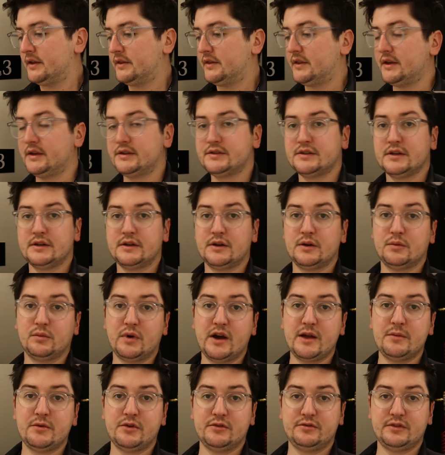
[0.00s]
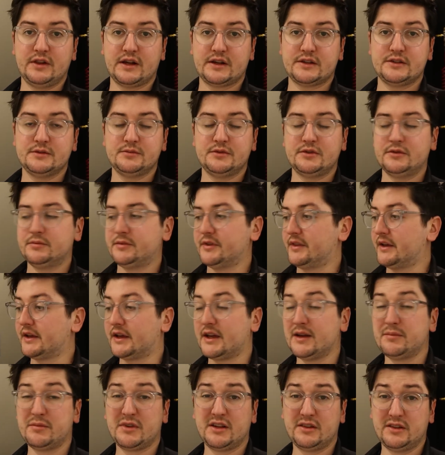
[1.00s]
These are way more flexible, but they
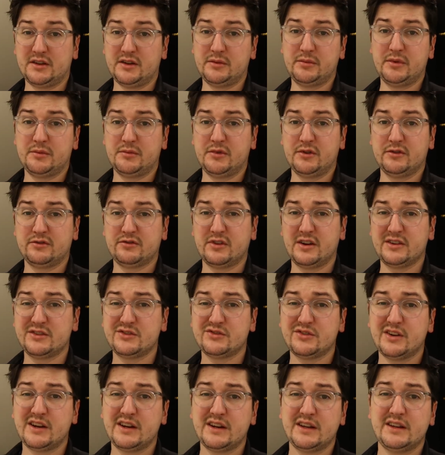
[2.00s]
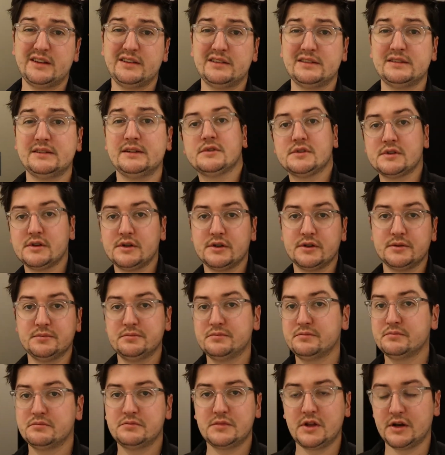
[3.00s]
can be a little bit more frustrating. So,
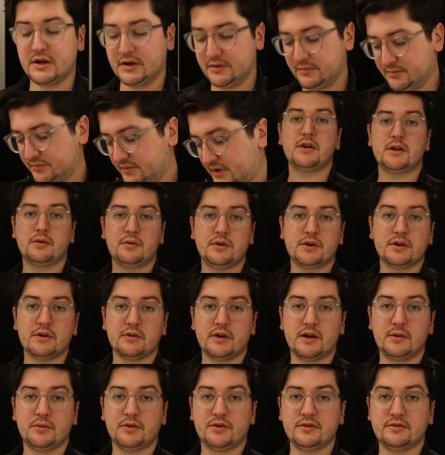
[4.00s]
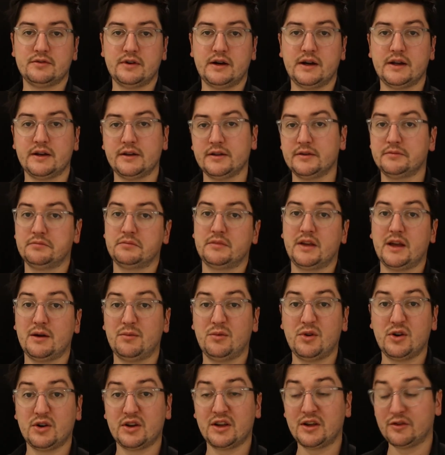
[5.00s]
pick what you're able to find and
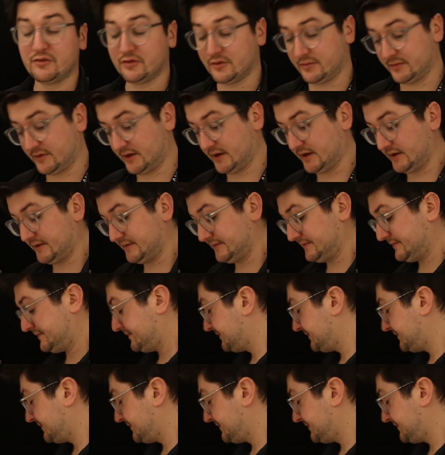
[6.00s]
get working from there.